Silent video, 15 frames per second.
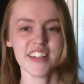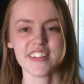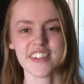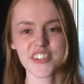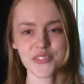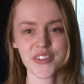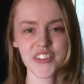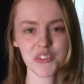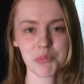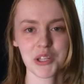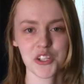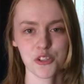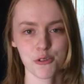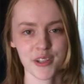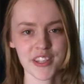This one's a bit
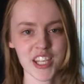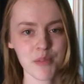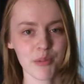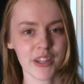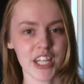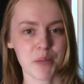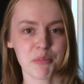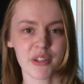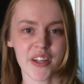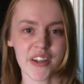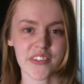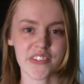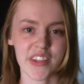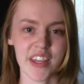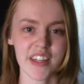tricky, but number
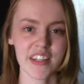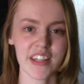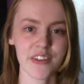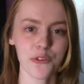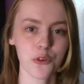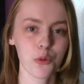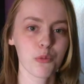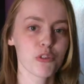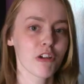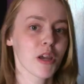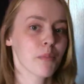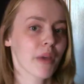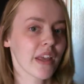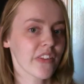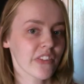19 is to try
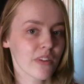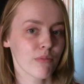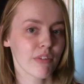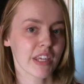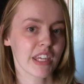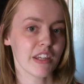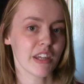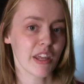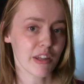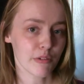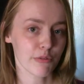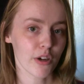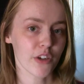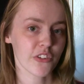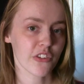paint something in
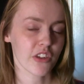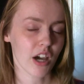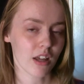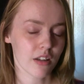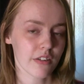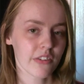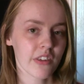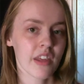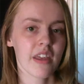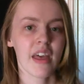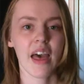inverted colors